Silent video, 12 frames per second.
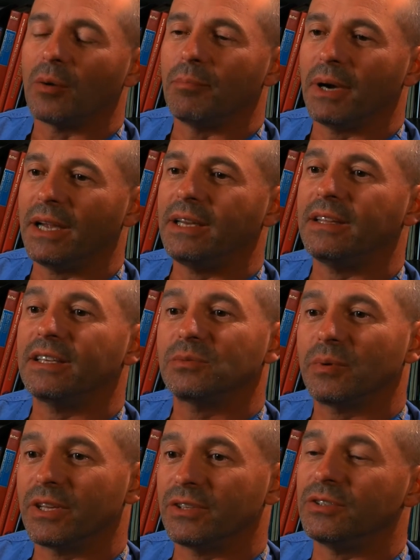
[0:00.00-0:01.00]
Combining
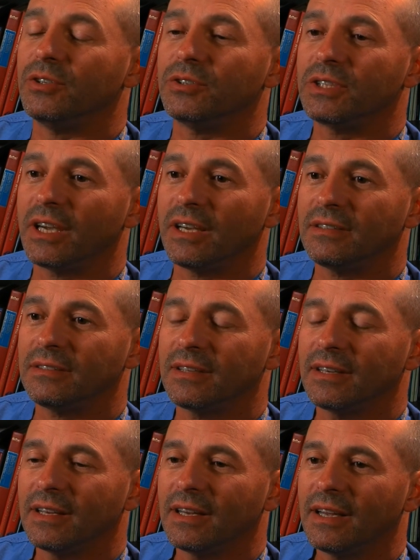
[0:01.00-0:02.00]
this with this new
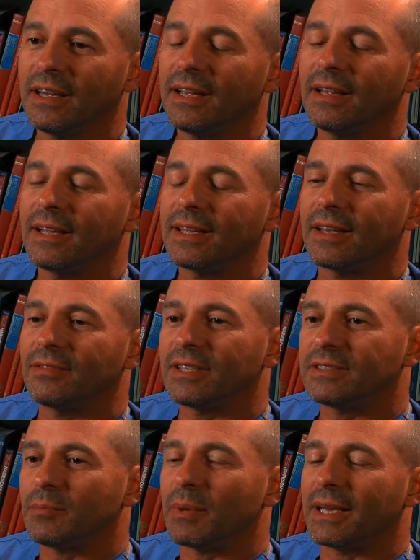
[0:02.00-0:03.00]
test
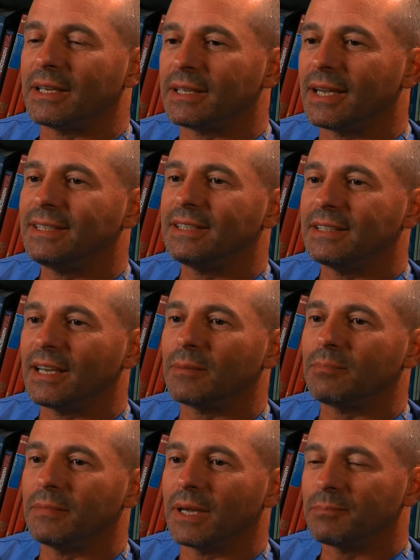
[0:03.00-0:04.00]
gives us about a
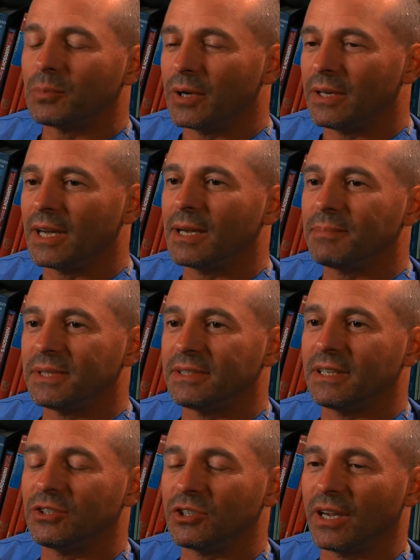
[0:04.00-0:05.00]

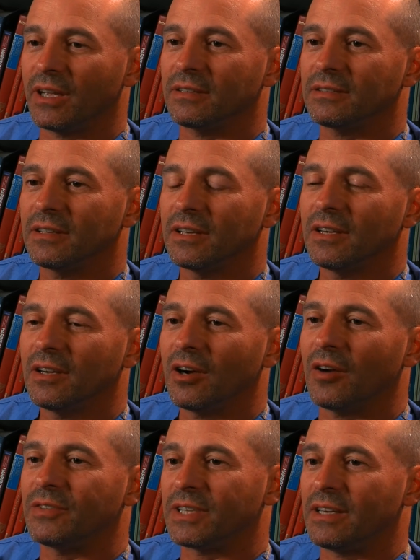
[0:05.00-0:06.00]
99.9% chance
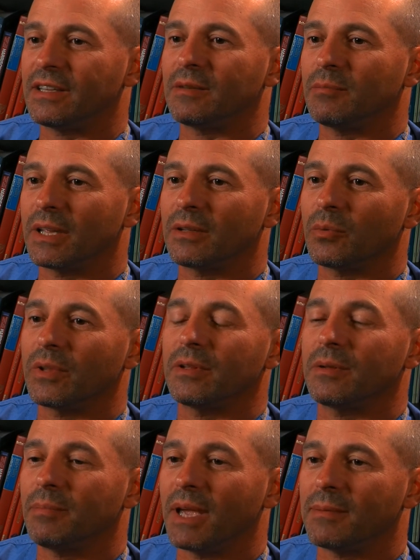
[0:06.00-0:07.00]
of telling the mother
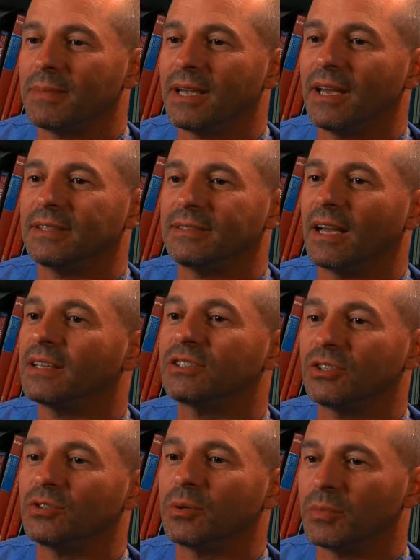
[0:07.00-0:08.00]
whether the baby has Down
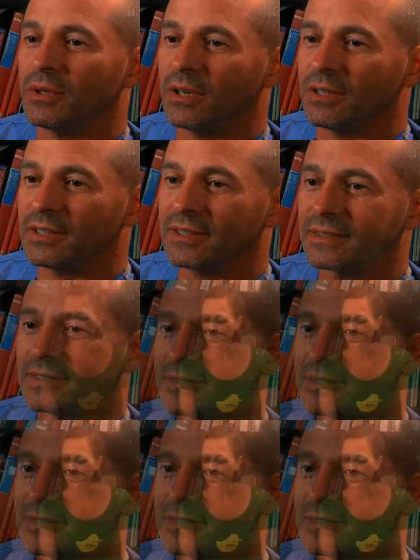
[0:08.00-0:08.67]
syndrome or not.